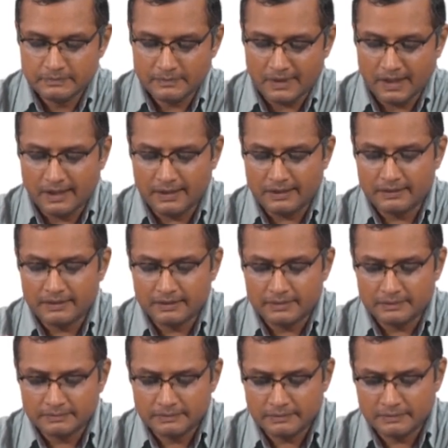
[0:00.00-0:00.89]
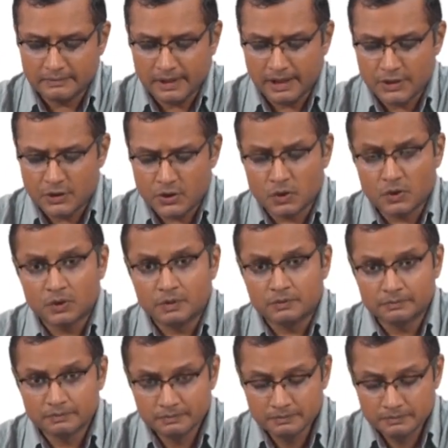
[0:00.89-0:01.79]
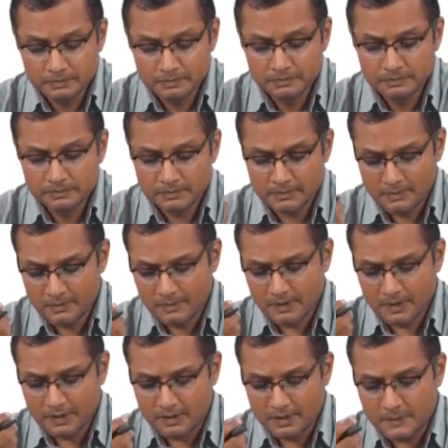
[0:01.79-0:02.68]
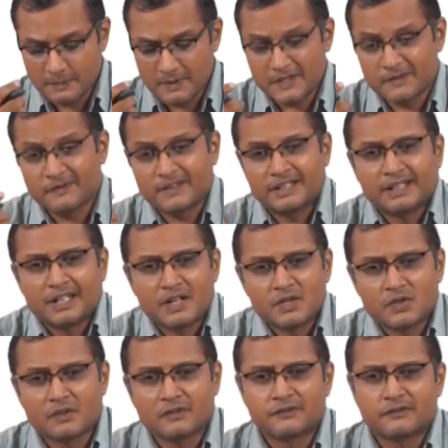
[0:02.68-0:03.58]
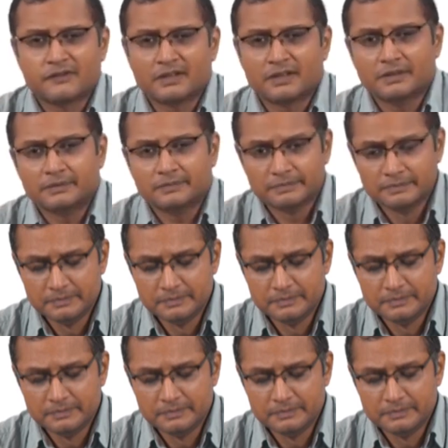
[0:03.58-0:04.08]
and I will show a specific case of a